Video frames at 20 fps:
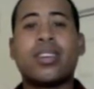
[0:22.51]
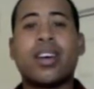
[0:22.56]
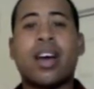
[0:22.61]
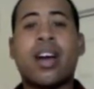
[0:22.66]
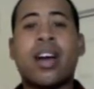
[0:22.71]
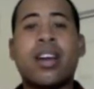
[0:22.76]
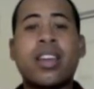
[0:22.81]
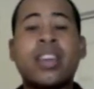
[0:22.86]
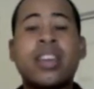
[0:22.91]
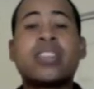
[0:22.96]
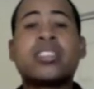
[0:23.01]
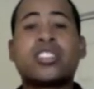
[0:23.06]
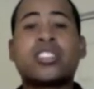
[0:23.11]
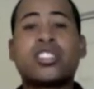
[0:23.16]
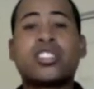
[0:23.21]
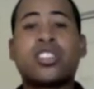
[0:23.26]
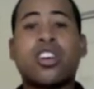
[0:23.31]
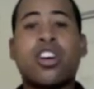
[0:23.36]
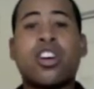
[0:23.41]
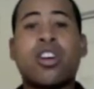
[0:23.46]
Our
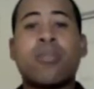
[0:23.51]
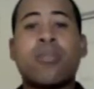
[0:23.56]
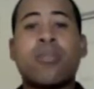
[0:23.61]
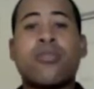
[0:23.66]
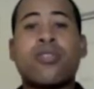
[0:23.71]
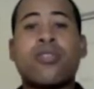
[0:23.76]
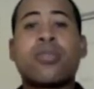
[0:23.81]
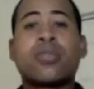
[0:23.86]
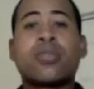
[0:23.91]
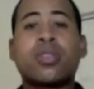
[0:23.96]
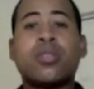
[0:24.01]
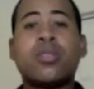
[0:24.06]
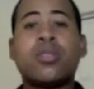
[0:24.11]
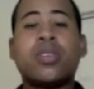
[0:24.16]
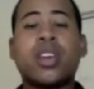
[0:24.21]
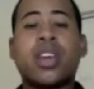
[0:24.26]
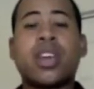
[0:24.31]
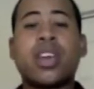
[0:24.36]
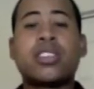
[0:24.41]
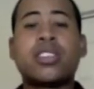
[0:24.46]
English term from
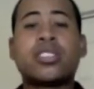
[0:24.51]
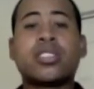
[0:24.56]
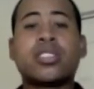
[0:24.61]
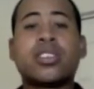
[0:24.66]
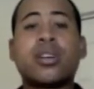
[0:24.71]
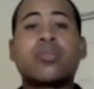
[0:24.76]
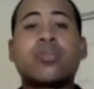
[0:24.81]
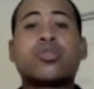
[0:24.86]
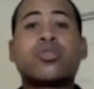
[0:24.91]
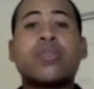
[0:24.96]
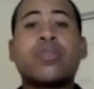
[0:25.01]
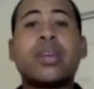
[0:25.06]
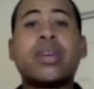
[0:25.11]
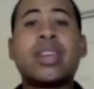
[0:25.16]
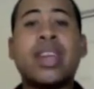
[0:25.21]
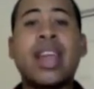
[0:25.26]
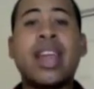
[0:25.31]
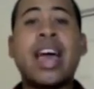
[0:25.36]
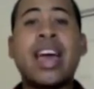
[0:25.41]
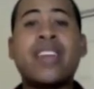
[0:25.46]
communication comes from a
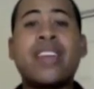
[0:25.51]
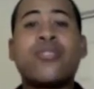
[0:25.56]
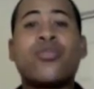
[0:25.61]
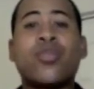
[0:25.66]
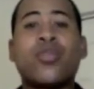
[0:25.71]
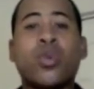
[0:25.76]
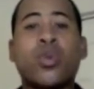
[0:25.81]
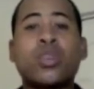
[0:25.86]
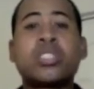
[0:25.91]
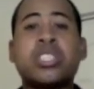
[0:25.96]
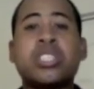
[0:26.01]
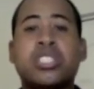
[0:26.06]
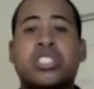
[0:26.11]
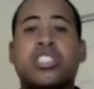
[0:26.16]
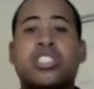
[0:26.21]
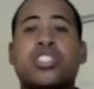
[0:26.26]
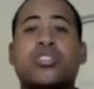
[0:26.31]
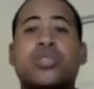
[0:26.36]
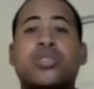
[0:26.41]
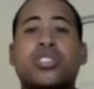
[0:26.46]
Latin 14th
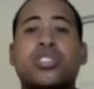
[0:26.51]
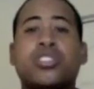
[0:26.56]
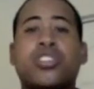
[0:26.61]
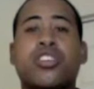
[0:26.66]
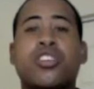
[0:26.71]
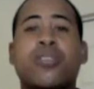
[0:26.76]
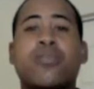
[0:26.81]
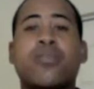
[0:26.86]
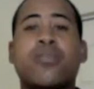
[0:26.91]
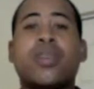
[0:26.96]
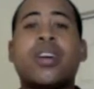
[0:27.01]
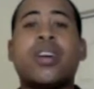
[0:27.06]
century term,